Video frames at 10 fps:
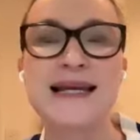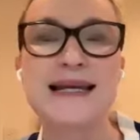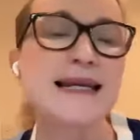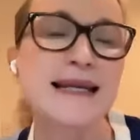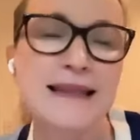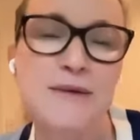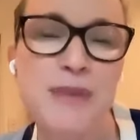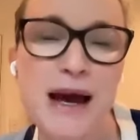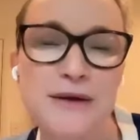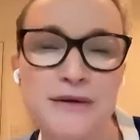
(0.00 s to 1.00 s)
need the
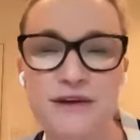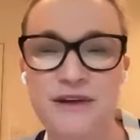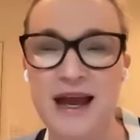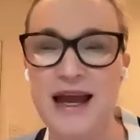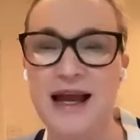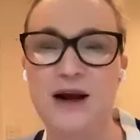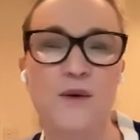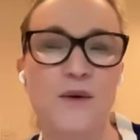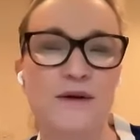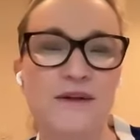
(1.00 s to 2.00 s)
better thing
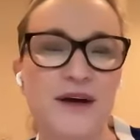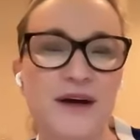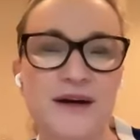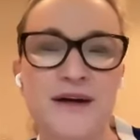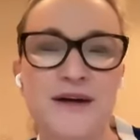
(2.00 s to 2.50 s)
or the